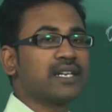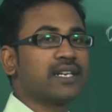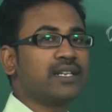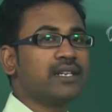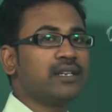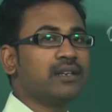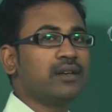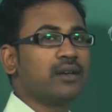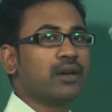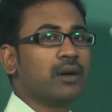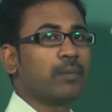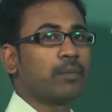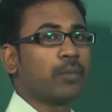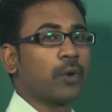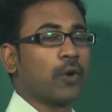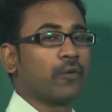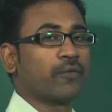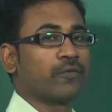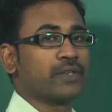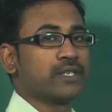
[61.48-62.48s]
in
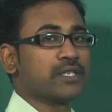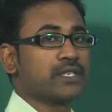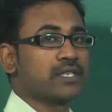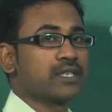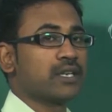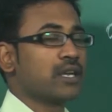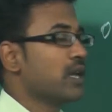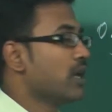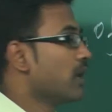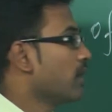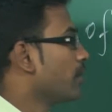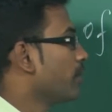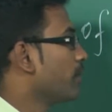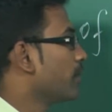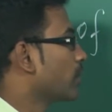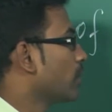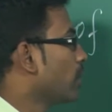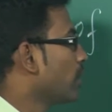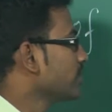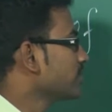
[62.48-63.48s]
profit
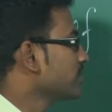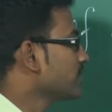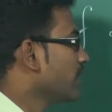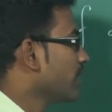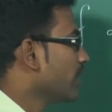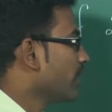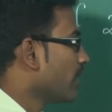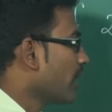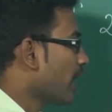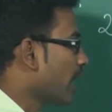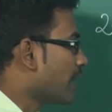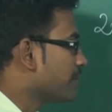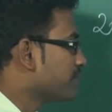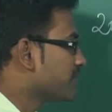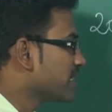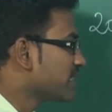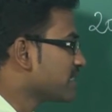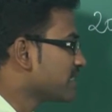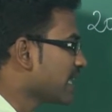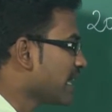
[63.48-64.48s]
because I'm
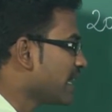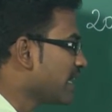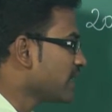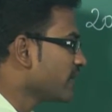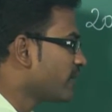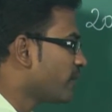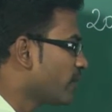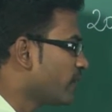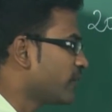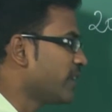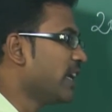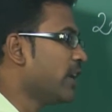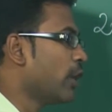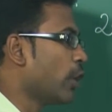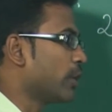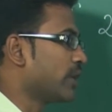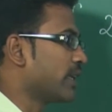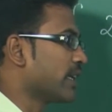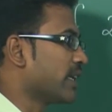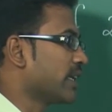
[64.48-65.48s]
just selling 15
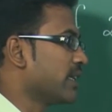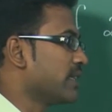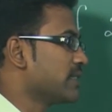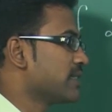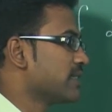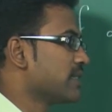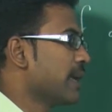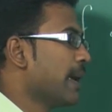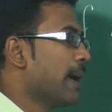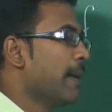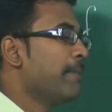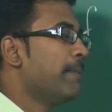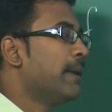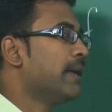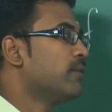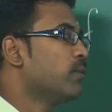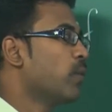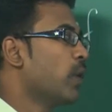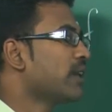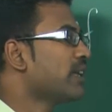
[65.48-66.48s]
articles but
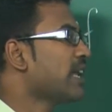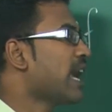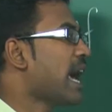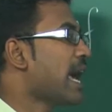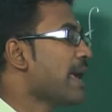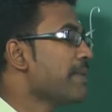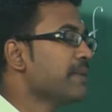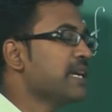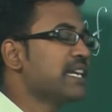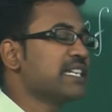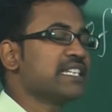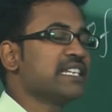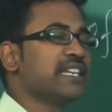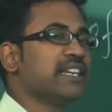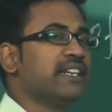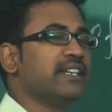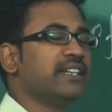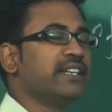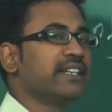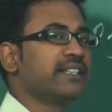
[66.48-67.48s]
what I'm getting
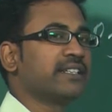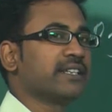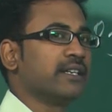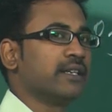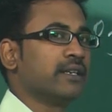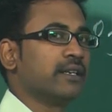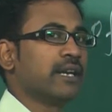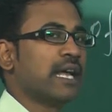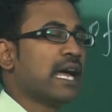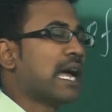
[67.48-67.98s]
in return,